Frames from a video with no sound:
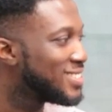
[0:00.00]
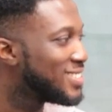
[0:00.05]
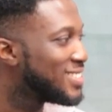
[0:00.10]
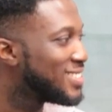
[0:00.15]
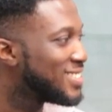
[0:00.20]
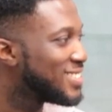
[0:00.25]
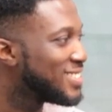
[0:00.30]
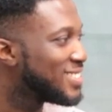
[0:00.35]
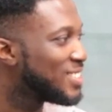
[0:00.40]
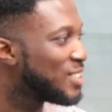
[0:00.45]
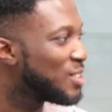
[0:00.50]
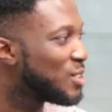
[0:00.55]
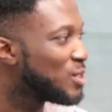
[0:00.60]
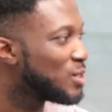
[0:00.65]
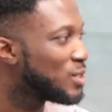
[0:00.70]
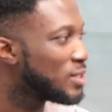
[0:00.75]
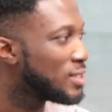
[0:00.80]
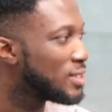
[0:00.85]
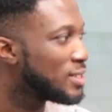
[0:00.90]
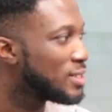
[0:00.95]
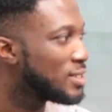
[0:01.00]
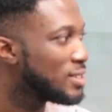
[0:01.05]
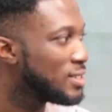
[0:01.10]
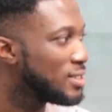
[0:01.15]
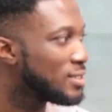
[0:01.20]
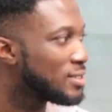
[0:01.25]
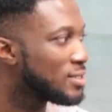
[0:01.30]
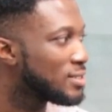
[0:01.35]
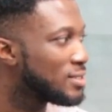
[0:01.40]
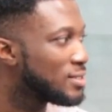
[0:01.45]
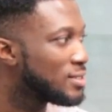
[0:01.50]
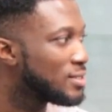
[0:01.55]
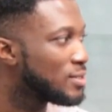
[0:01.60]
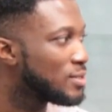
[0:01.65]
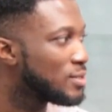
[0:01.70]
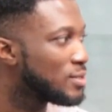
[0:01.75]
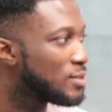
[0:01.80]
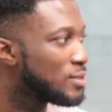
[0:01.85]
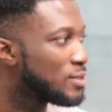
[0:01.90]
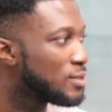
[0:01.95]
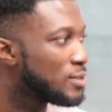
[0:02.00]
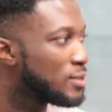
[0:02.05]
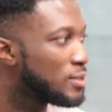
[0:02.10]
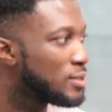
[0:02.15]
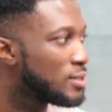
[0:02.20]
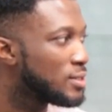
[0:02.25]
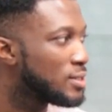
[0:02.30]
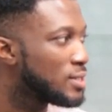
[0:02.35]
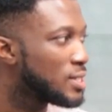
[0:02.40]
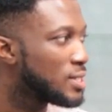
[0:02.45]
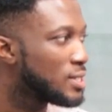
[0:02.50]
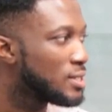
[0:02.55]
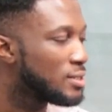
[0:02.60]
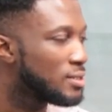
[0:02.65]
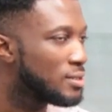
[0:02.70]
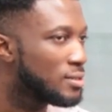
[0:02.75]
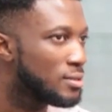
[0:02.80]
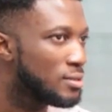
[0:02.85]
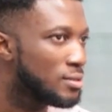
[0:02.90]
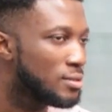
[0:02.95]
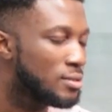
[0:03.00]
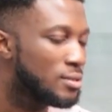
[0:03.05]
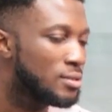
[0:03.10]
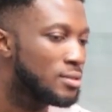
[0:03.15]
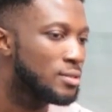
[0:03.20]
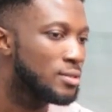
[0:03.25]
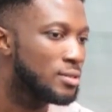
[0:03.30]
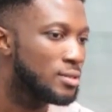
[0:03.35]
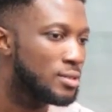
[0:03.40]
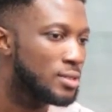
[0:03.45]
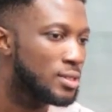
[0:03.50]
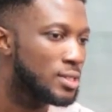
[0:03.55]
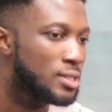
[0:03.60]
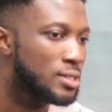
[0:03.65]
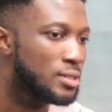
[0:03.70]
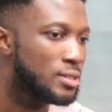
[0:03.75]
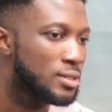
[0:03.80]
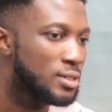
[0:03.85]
This person isn't speaking.